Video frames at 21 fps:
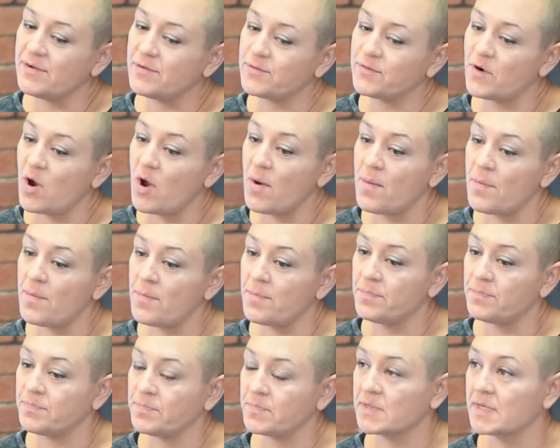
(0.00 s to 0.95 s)

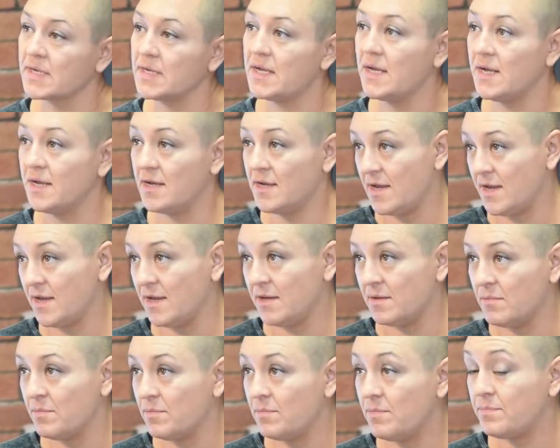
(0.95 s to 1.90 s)
from
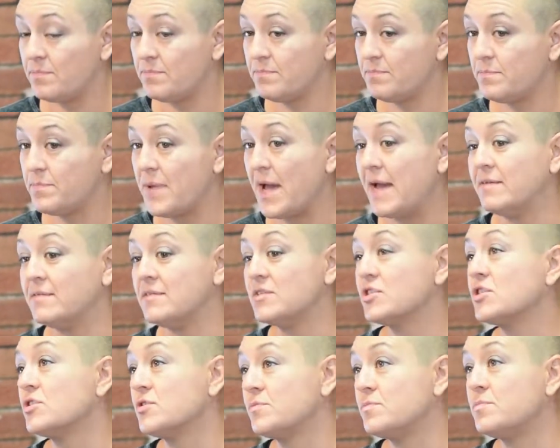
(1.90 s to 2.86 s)

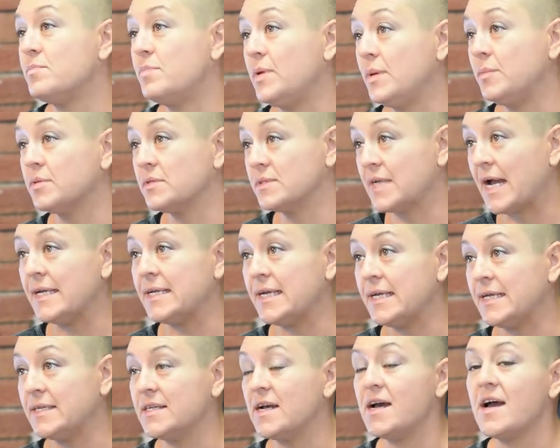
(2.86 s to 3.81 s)
parents or people
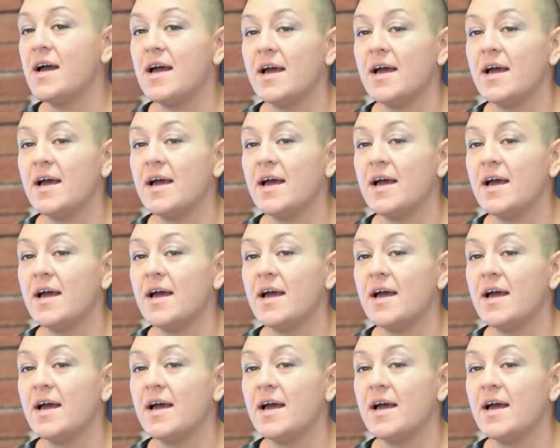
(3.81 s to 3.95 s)
dying,